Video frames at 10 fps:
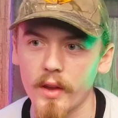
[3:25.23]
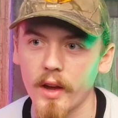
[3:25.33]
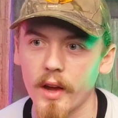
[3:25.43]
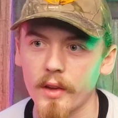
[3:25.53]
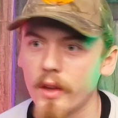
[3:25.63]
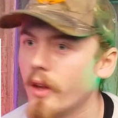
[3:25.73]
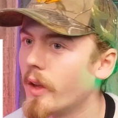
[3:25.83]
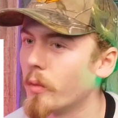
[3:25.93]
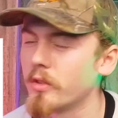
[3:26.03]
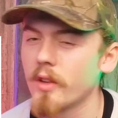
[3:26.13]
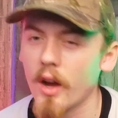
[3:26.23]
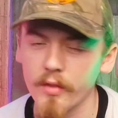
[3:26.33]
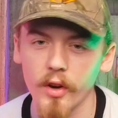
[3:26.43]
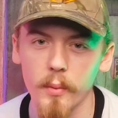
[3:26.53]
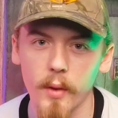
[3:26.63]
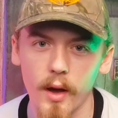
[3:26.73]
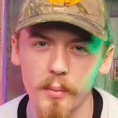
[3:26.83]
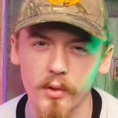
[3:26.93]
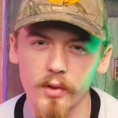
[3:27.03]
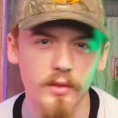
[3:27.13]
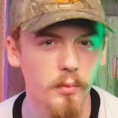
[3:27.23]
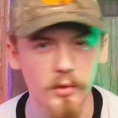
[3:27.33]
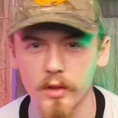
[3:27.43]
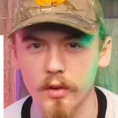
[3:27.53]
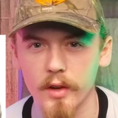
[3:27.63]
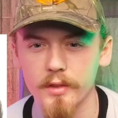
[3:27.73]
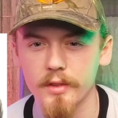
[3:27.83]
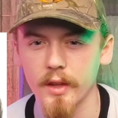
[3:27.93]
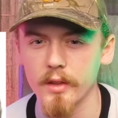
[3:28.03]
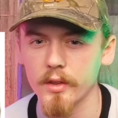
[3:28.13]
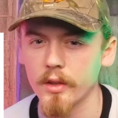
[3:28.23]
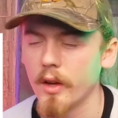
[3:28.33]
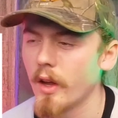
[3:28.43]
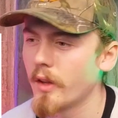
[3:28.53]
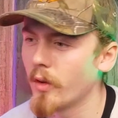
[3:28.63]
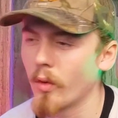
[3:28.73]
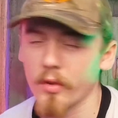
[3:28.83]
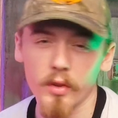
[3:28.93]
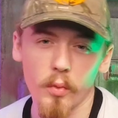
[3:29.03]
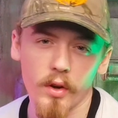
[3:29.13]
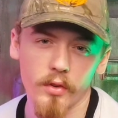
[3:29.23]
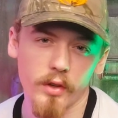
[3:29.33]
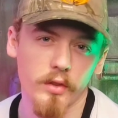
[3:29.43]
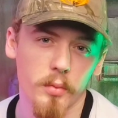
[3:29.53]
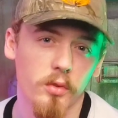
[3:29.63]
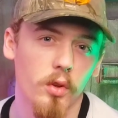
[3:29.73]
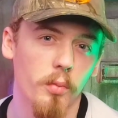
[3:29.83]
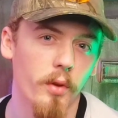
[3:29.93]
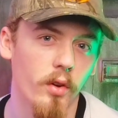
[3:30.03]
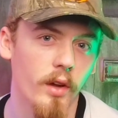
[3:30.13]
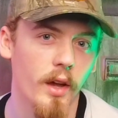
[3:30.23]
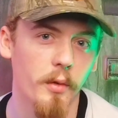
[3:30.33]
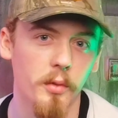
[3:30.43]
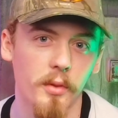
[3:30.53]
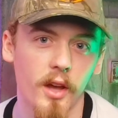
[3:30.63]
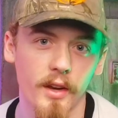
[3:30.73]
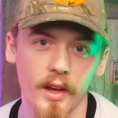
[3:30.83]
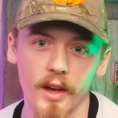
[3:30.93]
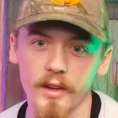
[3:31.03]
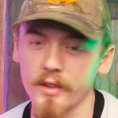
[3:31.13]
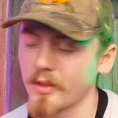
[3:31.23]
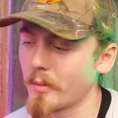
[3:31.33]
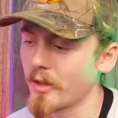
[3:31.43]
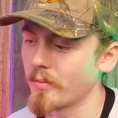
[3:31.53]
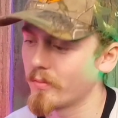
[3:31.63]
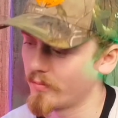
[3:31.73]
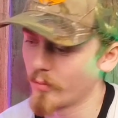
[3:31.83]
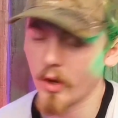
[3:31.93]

eye. It was not very popular. It wasn't a great seller. No one really wanted to dress up as an old bald guy with a blind eye because, we